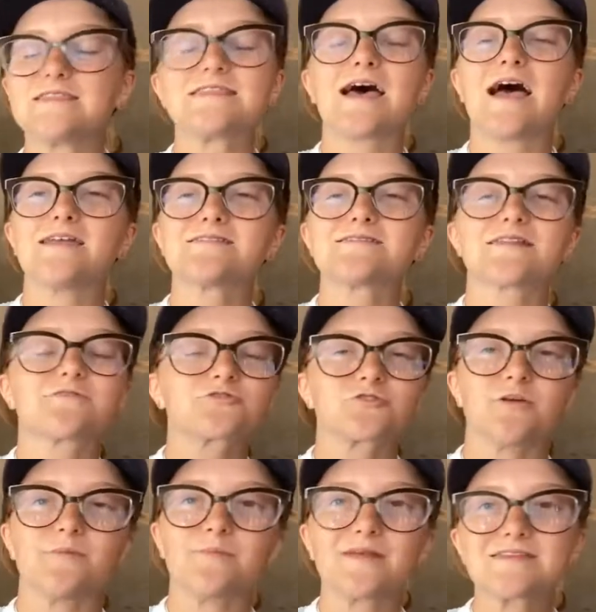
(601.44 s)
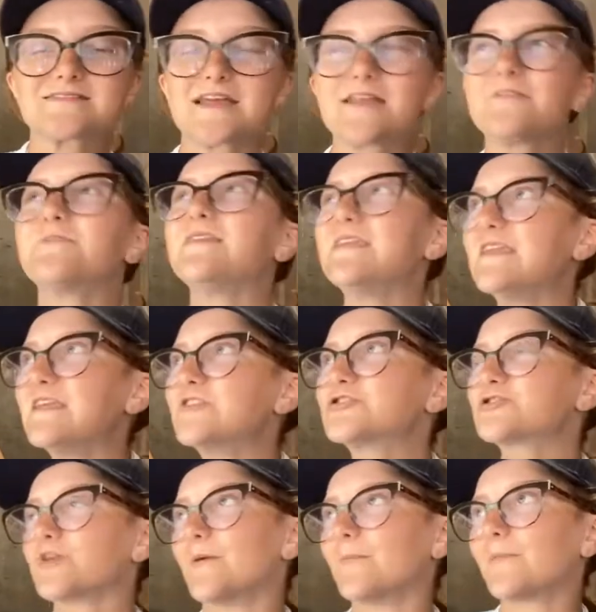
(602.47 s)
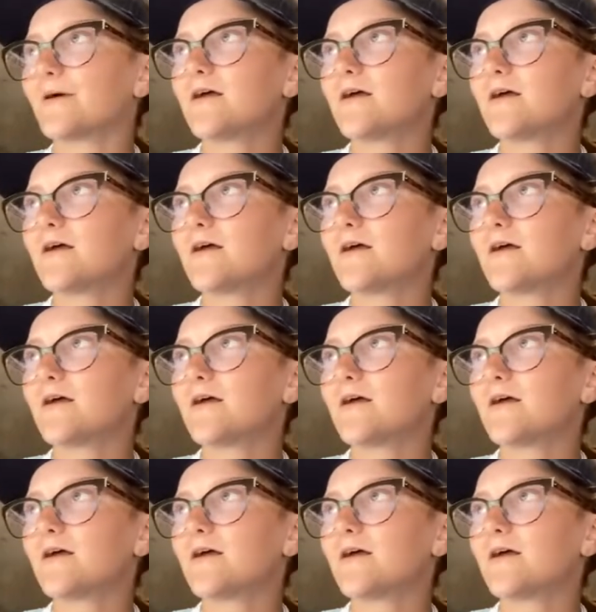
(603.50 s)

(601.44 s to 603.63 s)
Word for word: that instead of shrimp because I don't need shrimp.